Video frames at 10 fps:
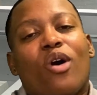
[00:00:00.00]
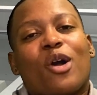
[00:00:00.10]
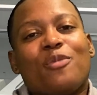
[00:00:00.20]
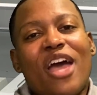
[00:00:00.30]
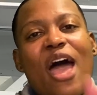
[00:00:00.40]
Welcome
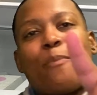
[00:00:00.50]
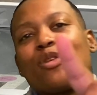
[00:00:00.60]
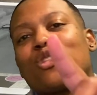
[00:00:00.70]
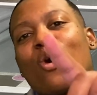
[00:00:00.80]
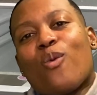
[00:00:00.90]
to
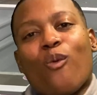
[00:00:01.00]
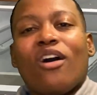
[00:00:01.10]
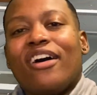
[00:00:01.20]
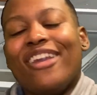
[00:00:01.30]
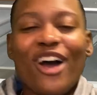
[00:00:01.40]
episode 1
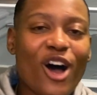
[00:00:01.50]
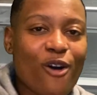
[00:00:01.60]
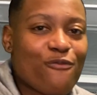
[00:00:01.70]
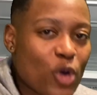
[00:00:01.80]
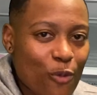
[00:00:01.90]
of
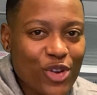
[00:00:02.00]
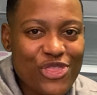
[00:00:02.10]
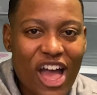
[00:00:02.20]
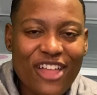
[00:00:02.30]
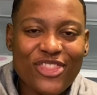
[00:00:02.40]
Food for
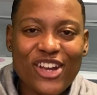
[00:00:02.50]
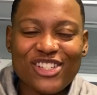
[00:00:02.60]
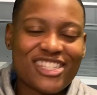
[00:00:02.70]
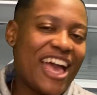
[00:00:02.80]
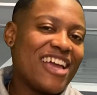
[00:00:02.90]
Thought
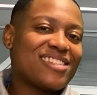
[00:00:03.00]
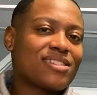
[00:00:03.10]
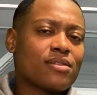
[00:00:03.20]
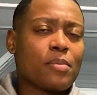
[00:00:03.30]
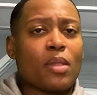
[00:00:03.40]
Thursdays.
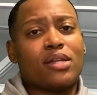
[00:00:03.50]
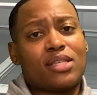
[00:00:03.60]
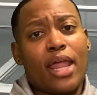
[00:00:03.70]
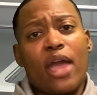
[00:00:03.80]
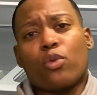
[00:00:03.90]
Today
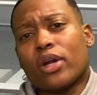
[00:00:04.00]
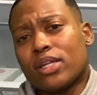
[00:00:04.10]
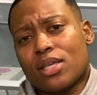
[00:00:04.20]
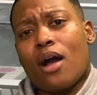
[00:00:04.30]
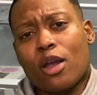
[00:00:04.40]
we're going to
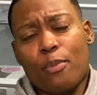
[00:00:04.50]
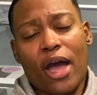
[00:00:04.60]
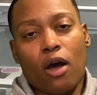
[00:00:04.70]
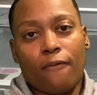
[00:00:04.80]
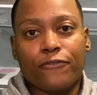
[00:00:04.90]
talk
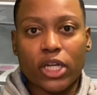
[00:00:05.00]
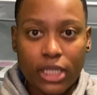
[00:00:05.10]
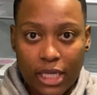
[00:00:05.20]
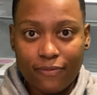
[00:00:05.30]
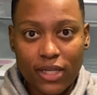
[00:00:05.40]
about
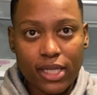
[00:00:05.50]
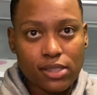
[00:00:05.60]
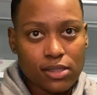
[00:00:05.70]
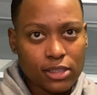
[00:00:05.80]
forgiveness.